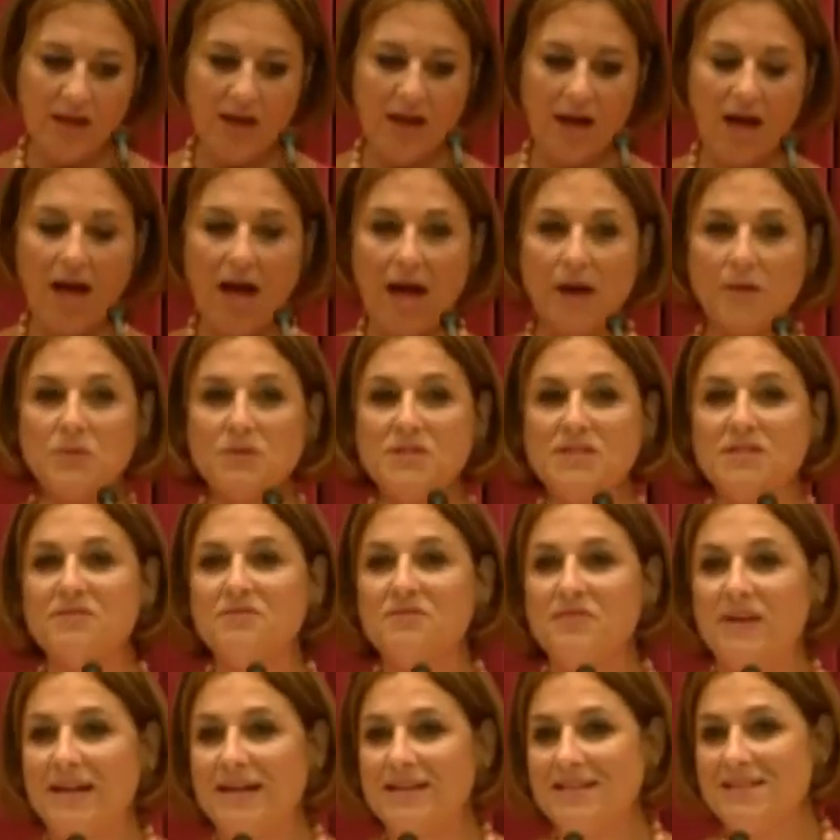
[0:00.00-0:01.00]
I was
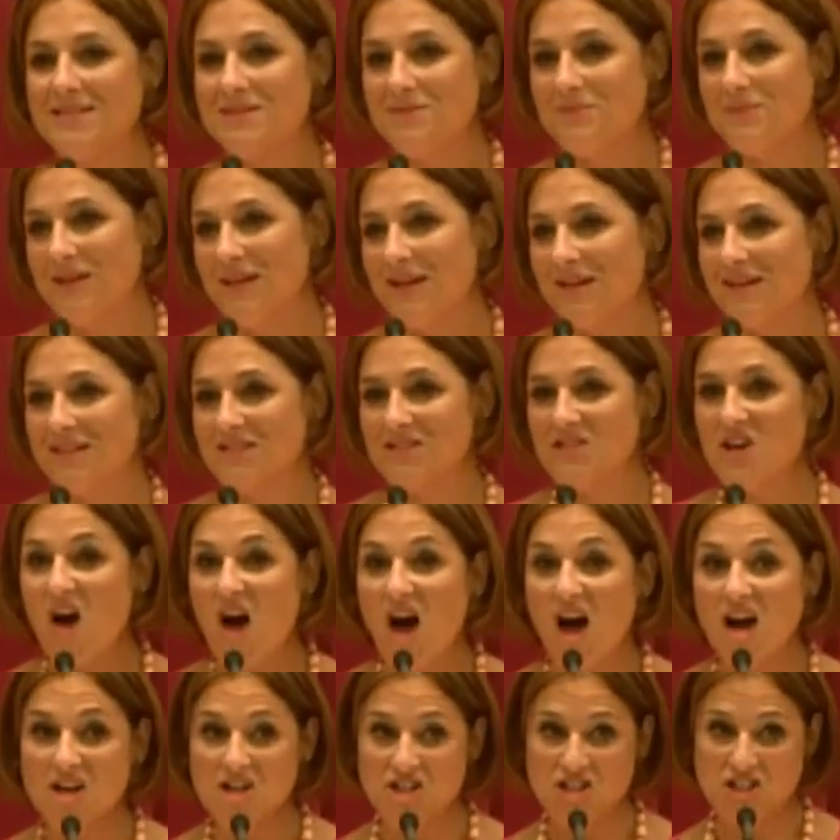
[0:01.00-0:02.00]
invited to be on a
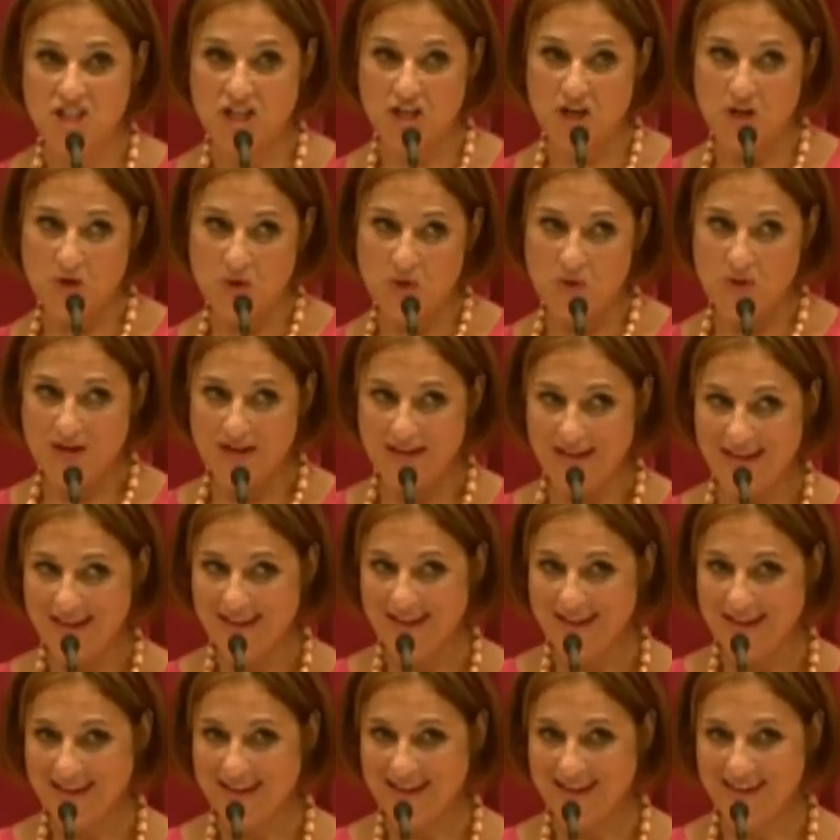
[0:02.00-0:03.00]
talk show,
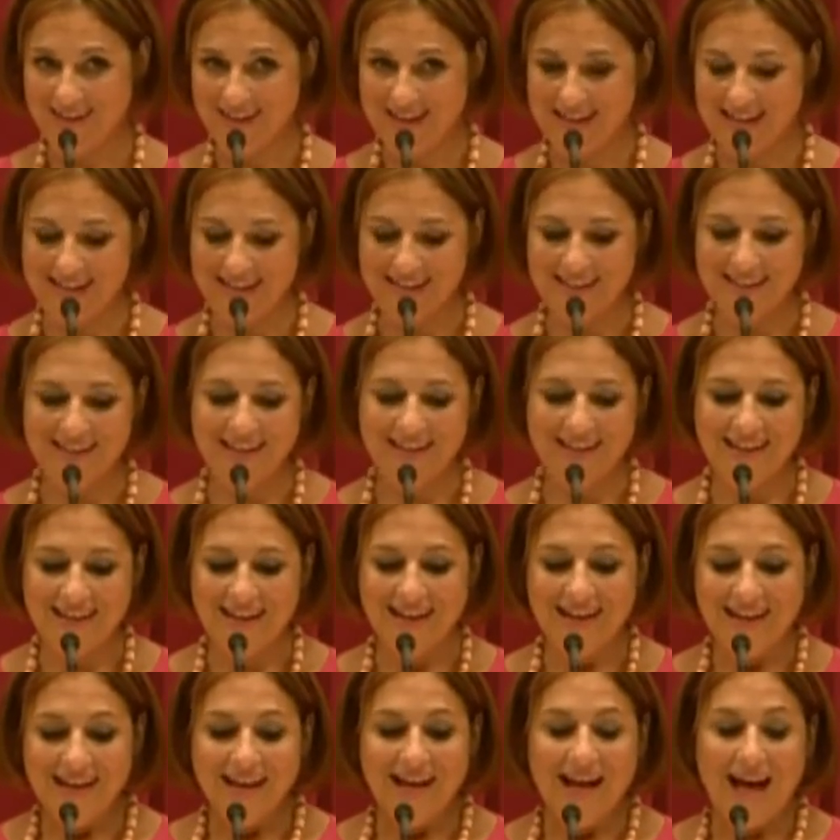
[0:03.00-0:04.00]
okay?
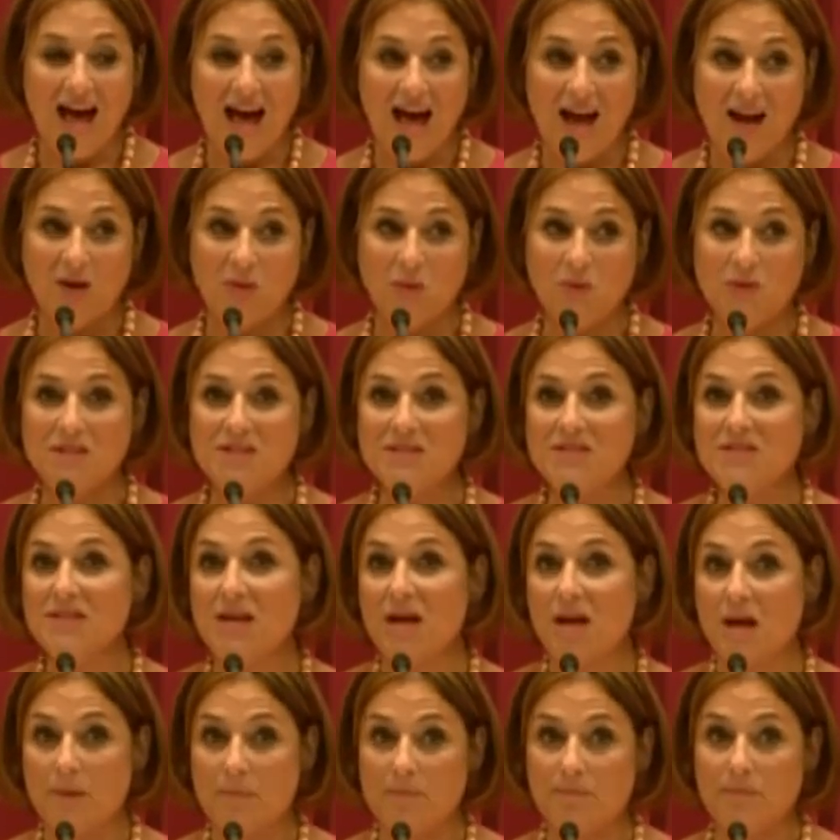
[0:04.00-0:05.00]
I was
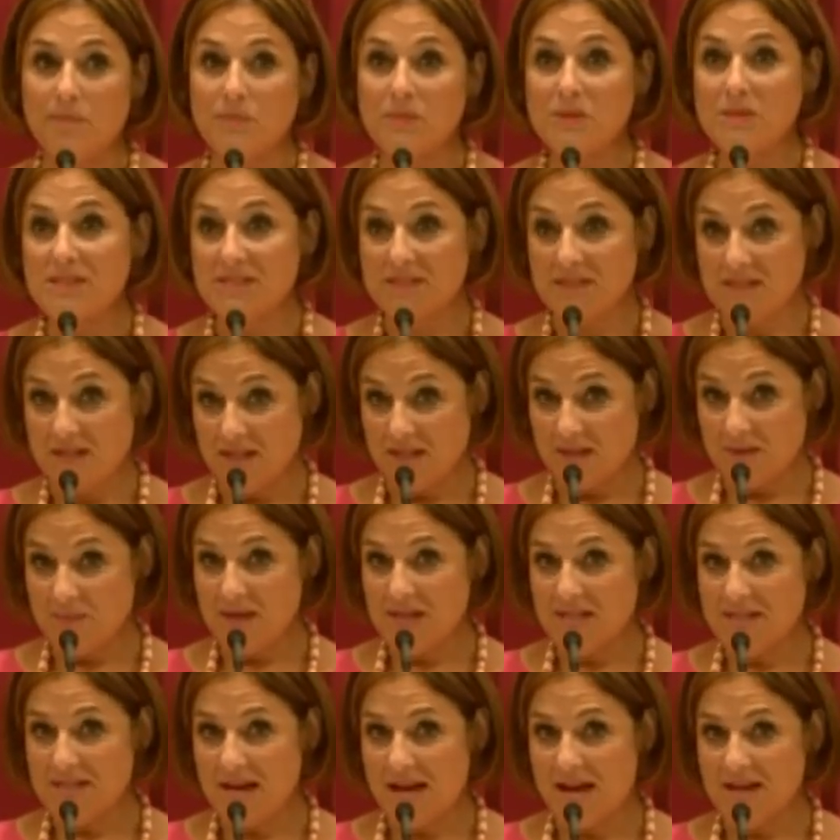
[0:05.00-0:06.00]
um, sitting at my
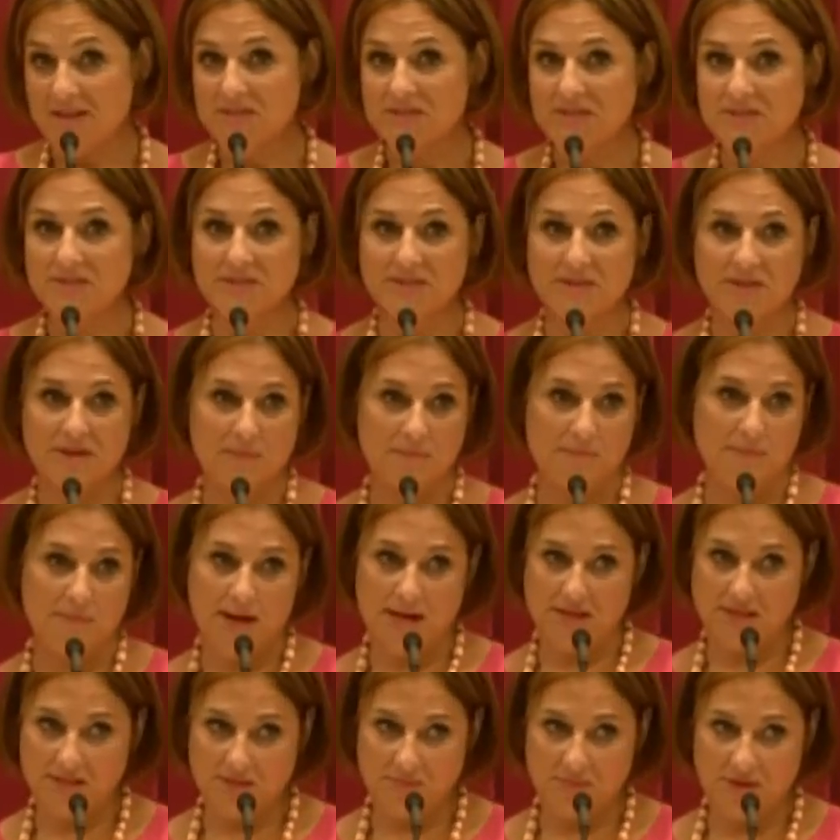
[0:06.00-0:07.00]
desk,
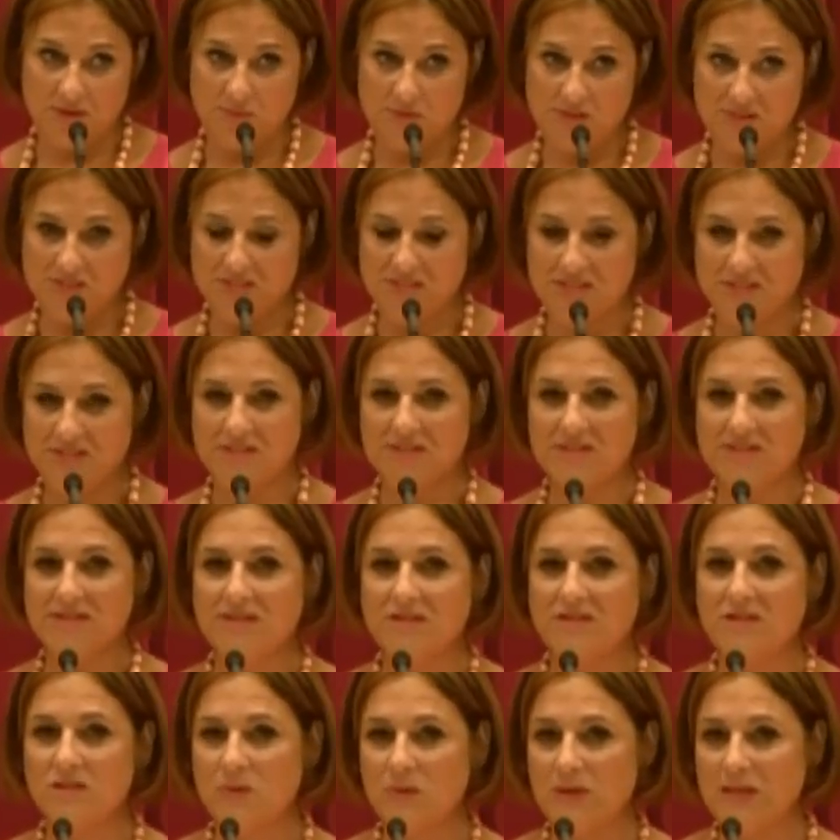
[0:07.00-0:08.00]
minding my business,
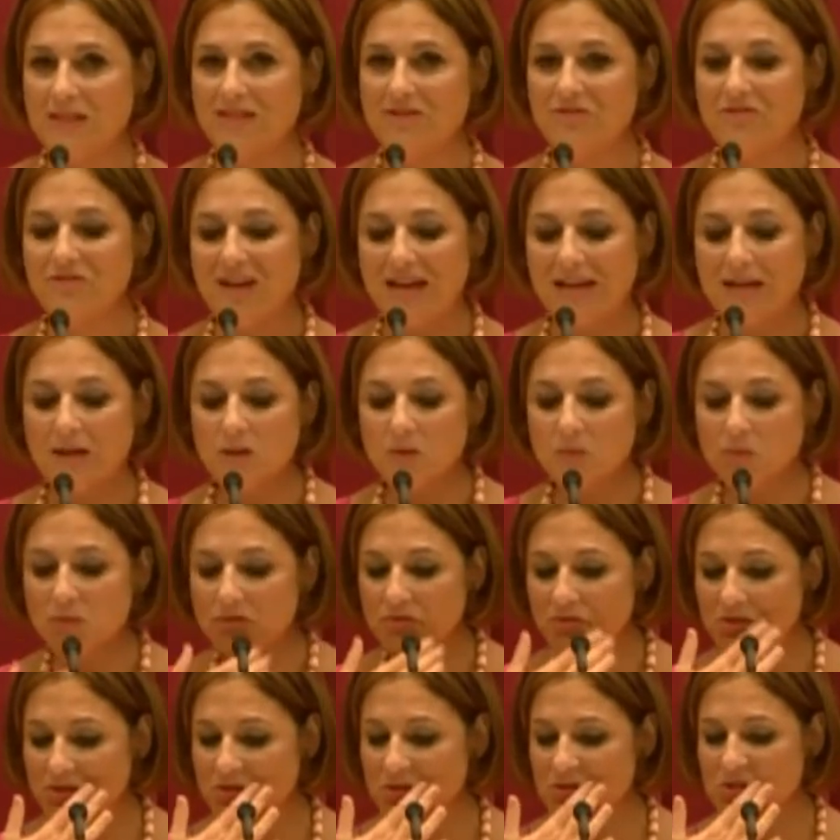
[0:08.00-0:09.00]
doing the final
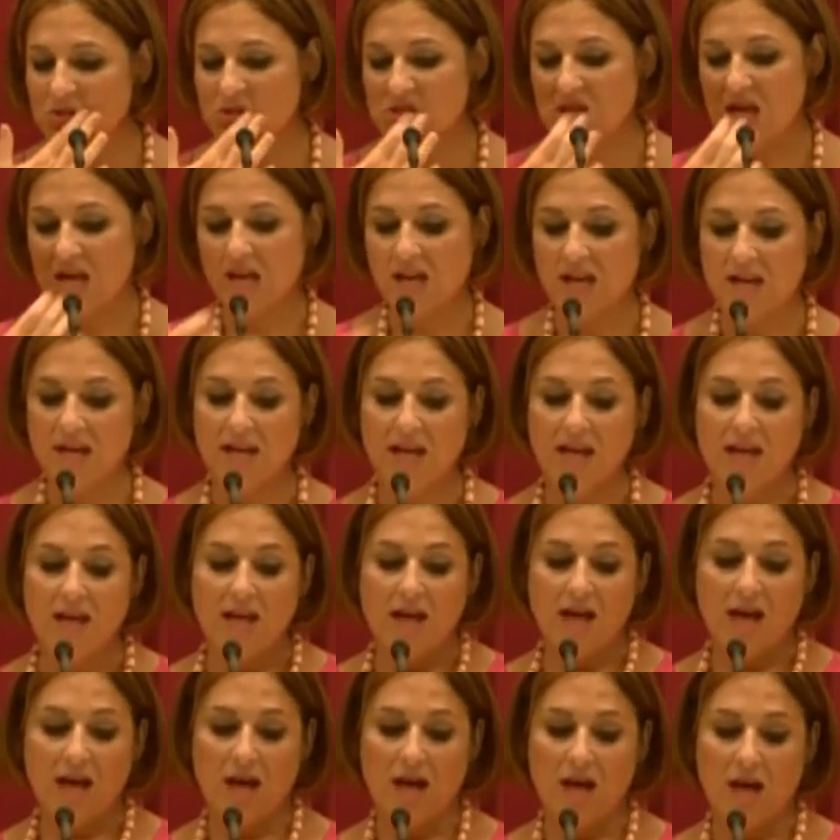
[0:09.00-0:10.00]
revisions on
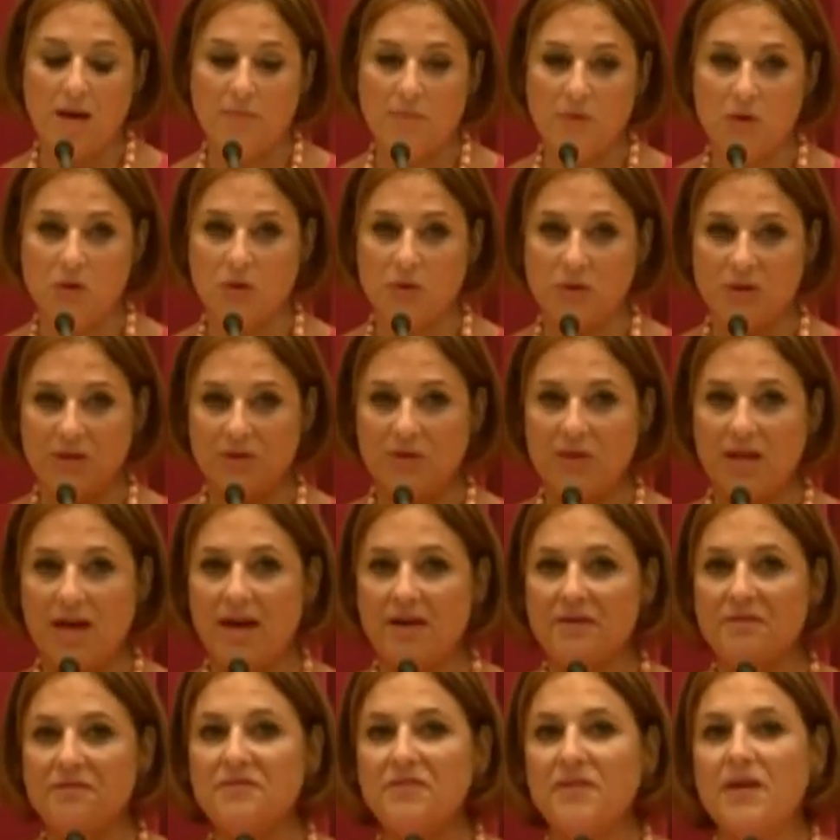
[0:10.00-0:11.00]
um, Who Do You
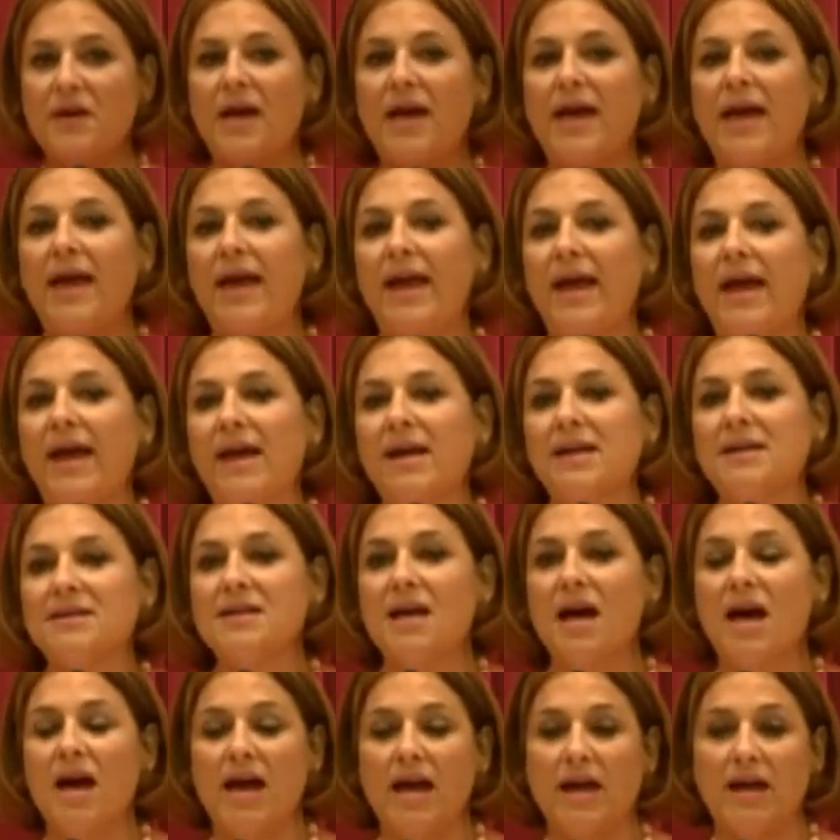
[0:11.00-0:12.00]
Love, and
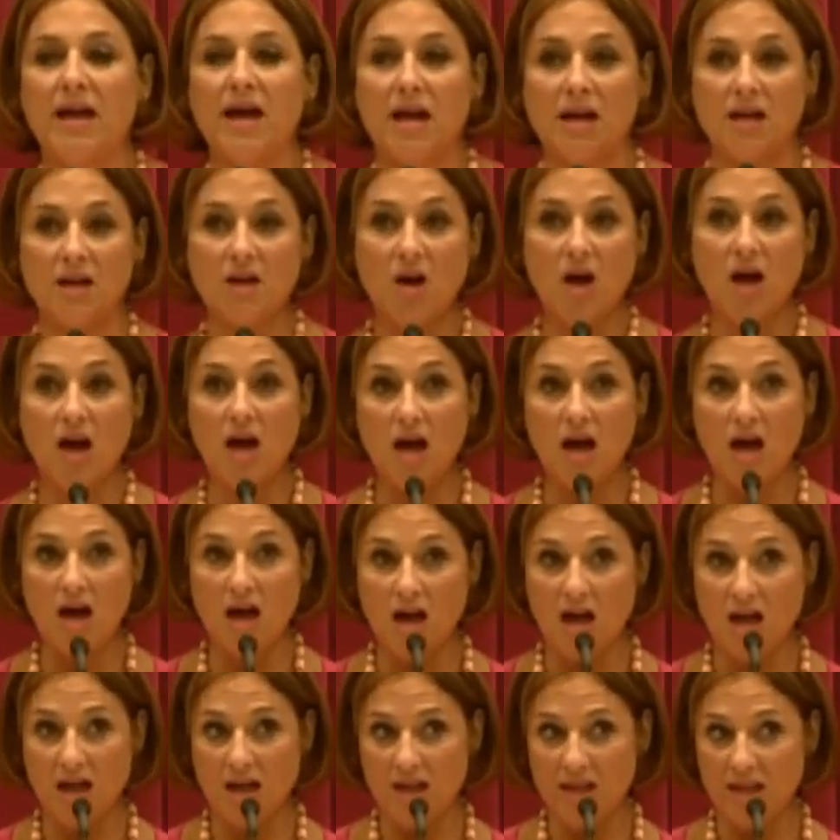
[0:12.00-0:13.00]
I got a
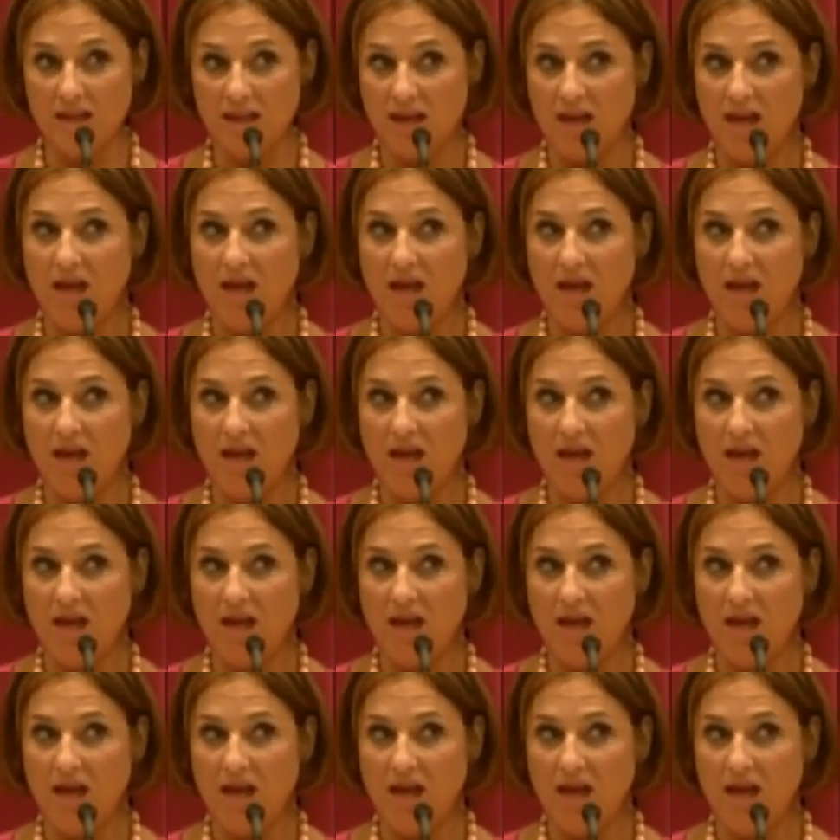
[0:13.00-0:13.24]
call